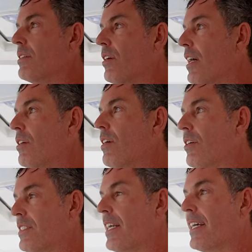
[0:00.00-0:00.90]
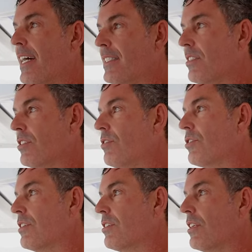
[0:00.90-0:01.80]
a dilute oxalic acid
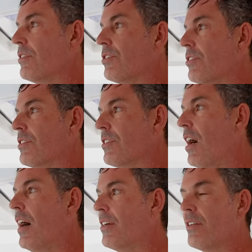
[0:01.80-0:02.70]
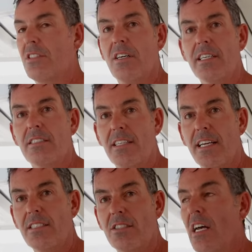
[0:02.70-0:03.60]
solution onto iron oxide
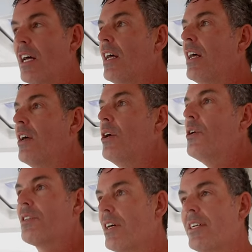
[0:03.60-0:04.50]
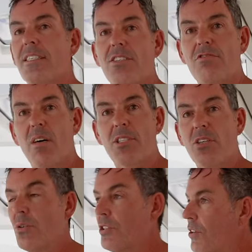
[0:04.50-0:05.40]
stains. Don't need to scrub at
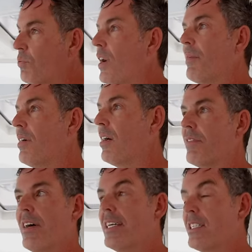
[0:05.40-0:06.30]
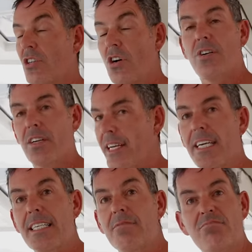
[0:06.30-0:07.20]
all. You just wipe it over and it's gone, like
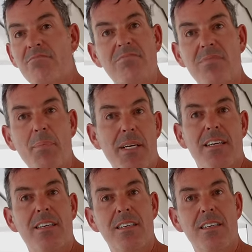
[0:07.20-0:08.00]
in a minute.